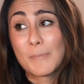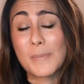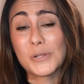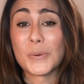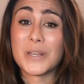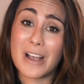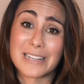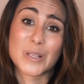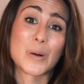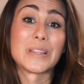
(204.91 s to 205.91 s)
people who are
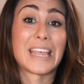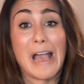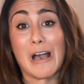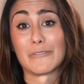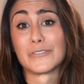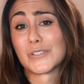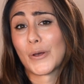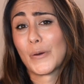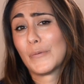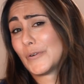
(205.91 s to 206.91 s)
nice commonly have.
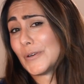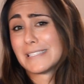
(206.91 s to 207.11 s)
So for